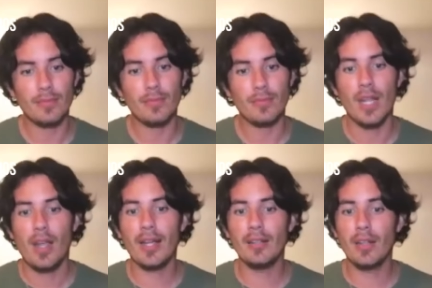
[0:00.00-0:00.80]
And
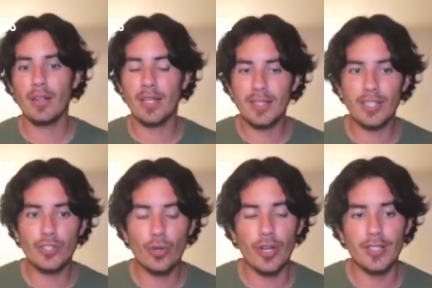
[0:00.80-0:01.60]
it is a
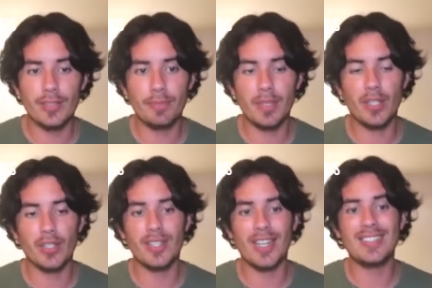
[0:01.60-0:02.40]
choice
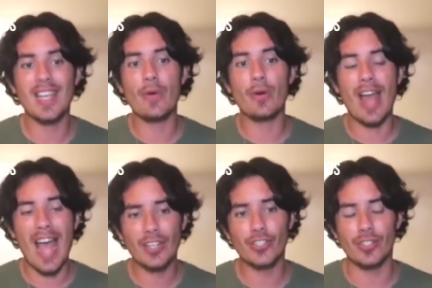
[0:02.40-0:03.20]
because it's our
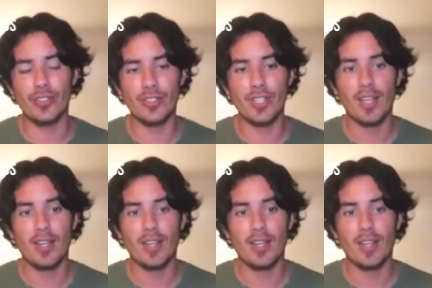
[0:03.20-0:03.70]
actions